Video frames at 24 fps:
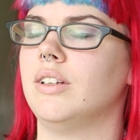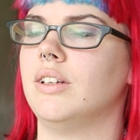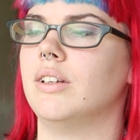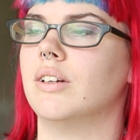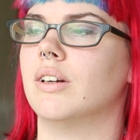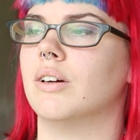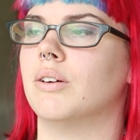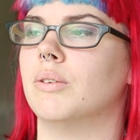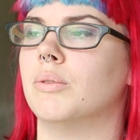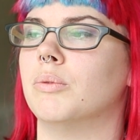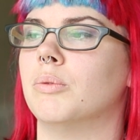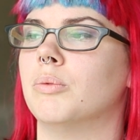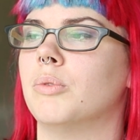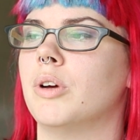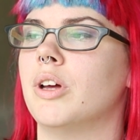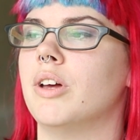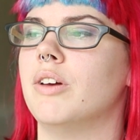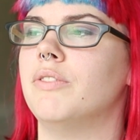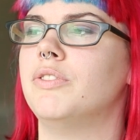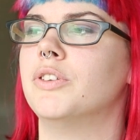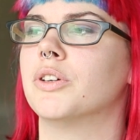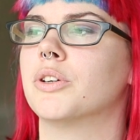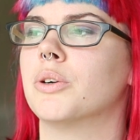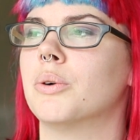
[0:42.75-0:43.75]
you know,
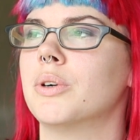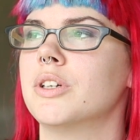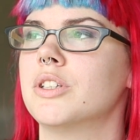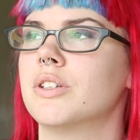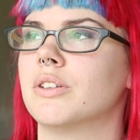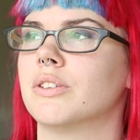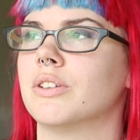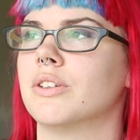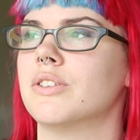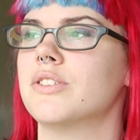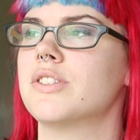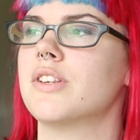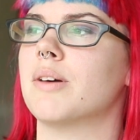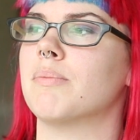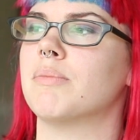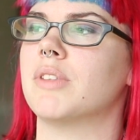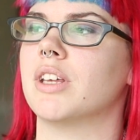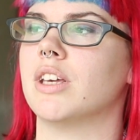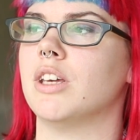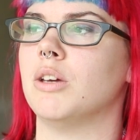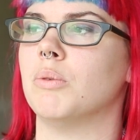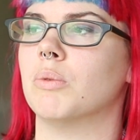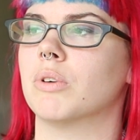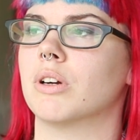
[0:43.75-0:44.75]
if you're going to learn
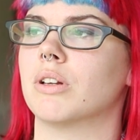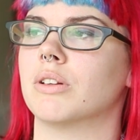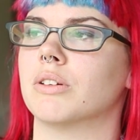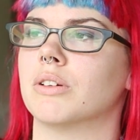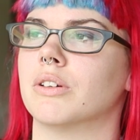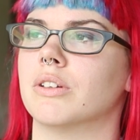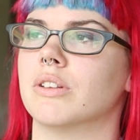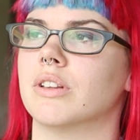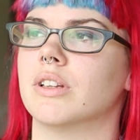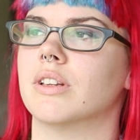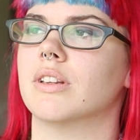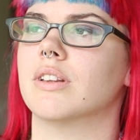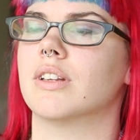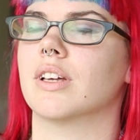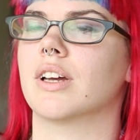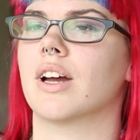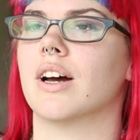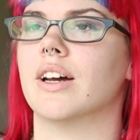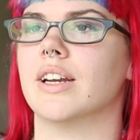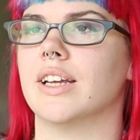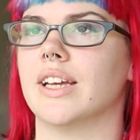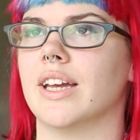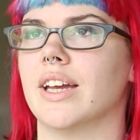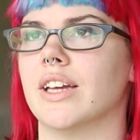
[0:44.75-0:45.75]
something, you want to learn the
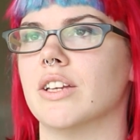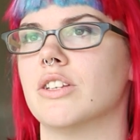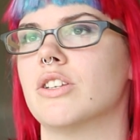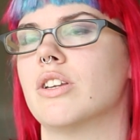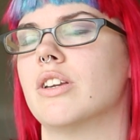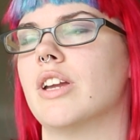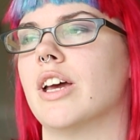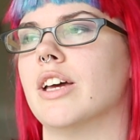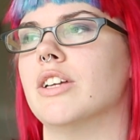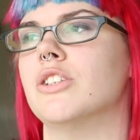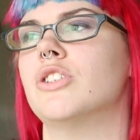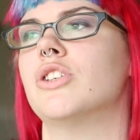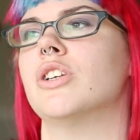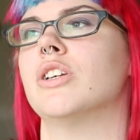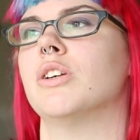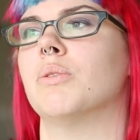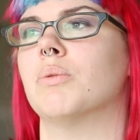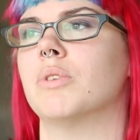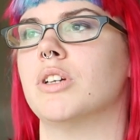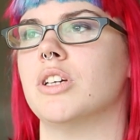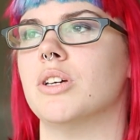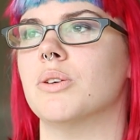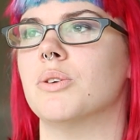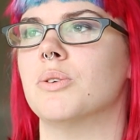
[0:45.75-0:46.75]
cutting edge and
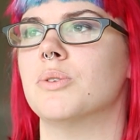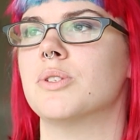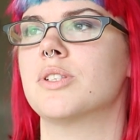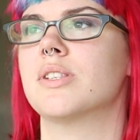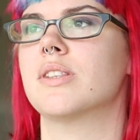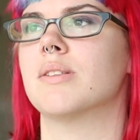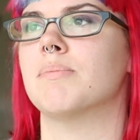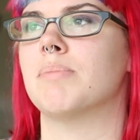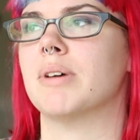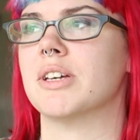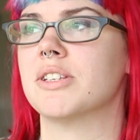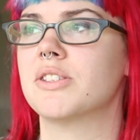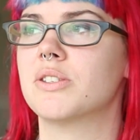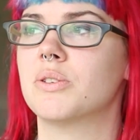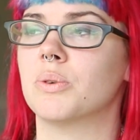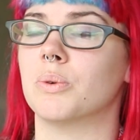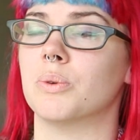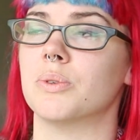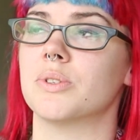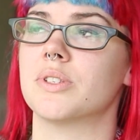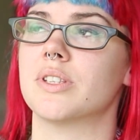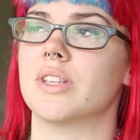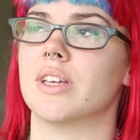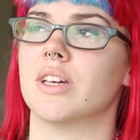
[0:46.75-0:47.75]
you want to use the best
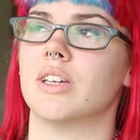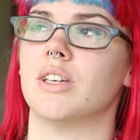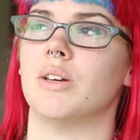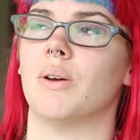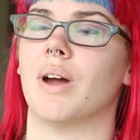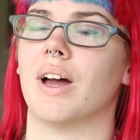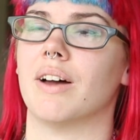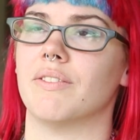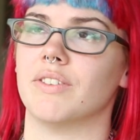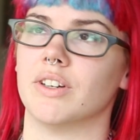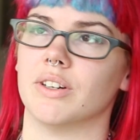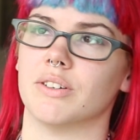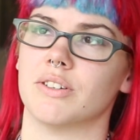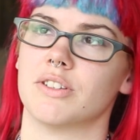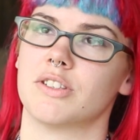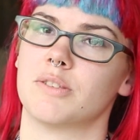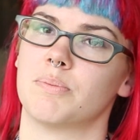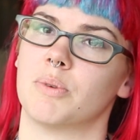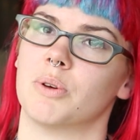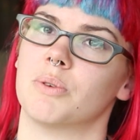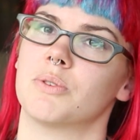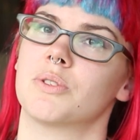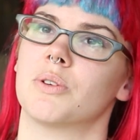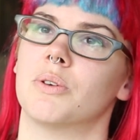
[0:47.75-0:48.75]
tools that you have at your
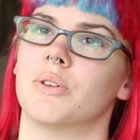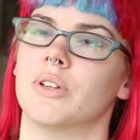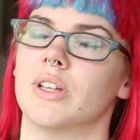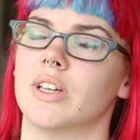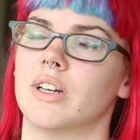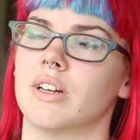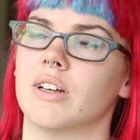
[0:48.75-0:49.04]
disposal.